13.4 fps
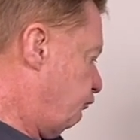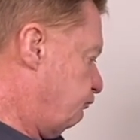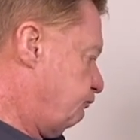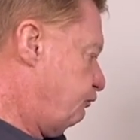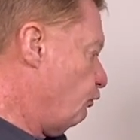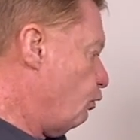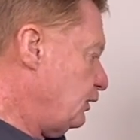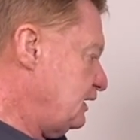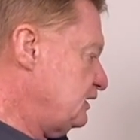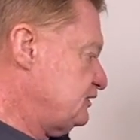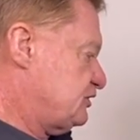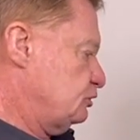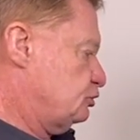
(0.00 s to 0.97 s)
4
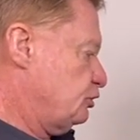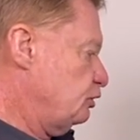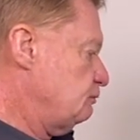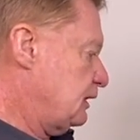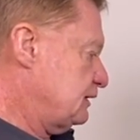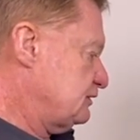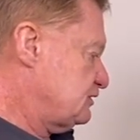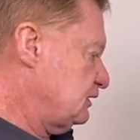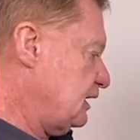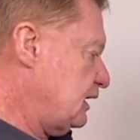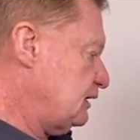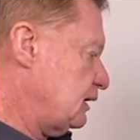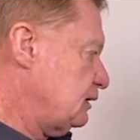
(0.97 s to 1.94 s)
years and 2 months
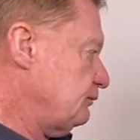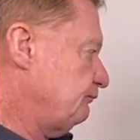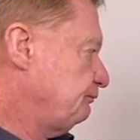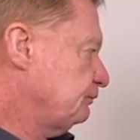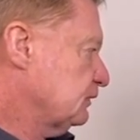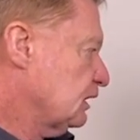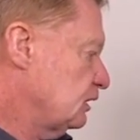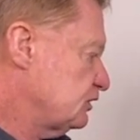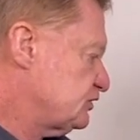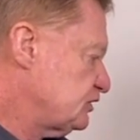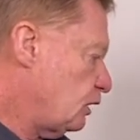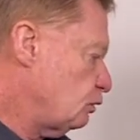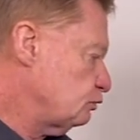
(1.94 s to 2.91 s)
later,
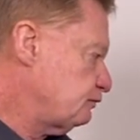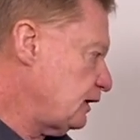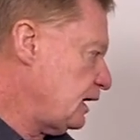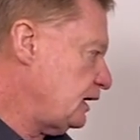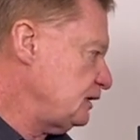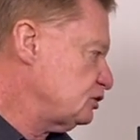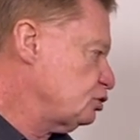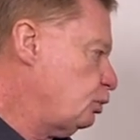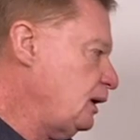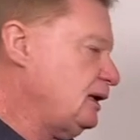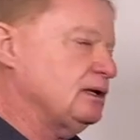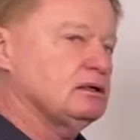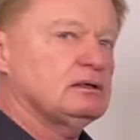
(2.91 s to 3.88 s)
sold for
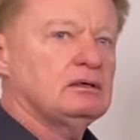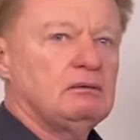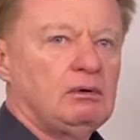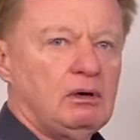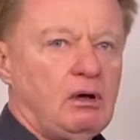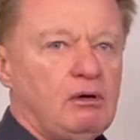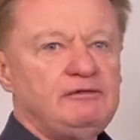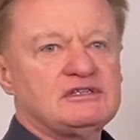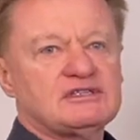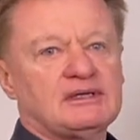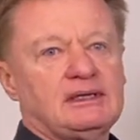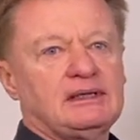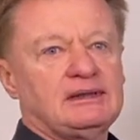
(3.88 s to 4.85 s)
$8.20. Well,
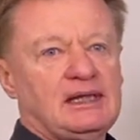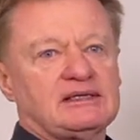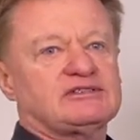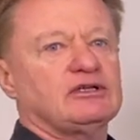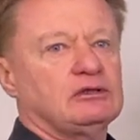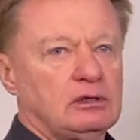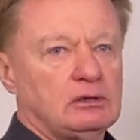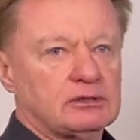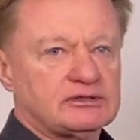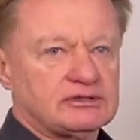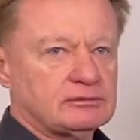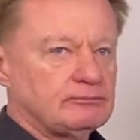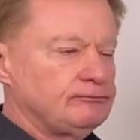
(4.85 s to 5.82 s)
obviously that's a loss.